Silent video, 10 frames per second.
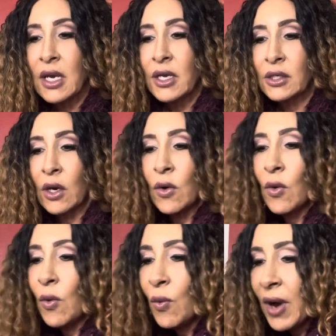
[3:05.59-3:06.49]
So
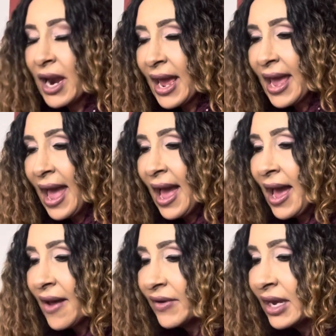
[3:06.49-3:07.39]
what I
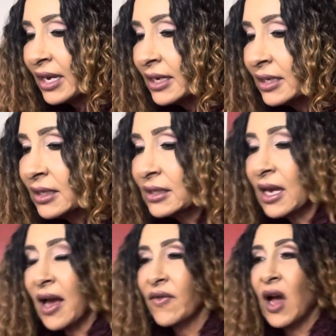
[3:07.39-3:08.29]
have is
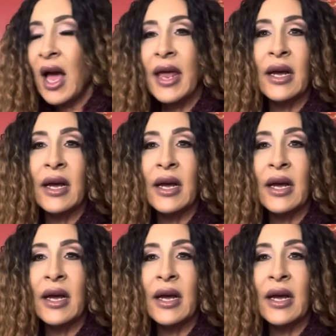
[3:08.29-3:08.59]
I've got,